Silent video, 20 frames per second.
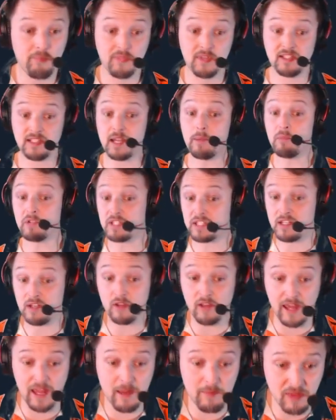Same with
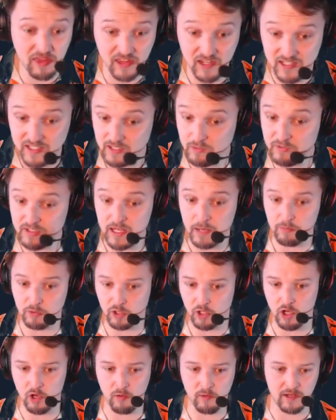Steel Amethyst. It was able to go